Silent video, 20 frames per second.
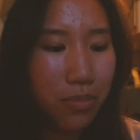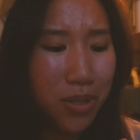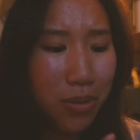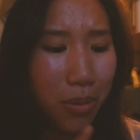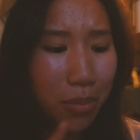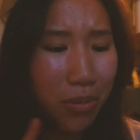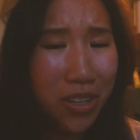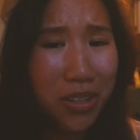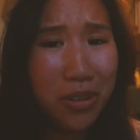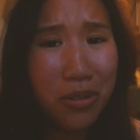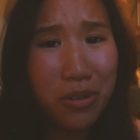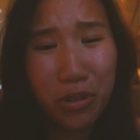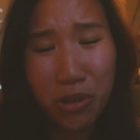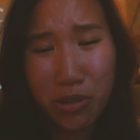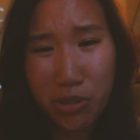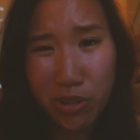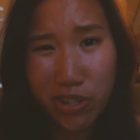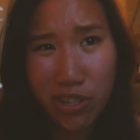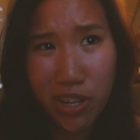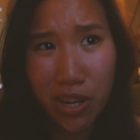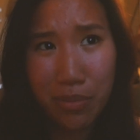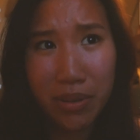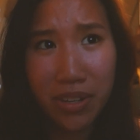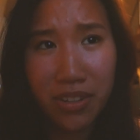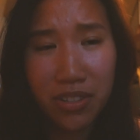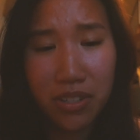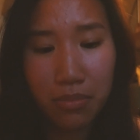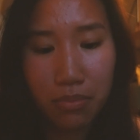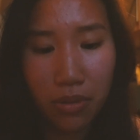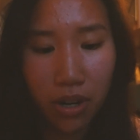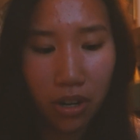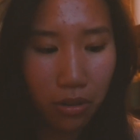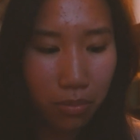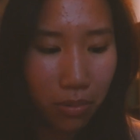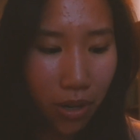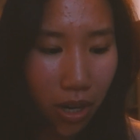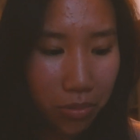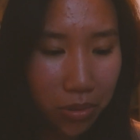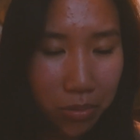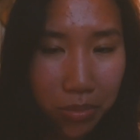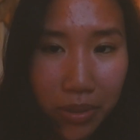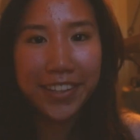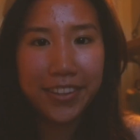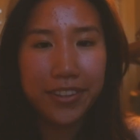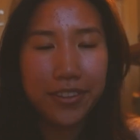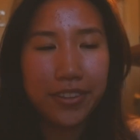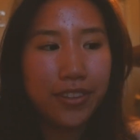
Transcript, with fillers: So I'm gonna go grocery shopping tomorrow probably.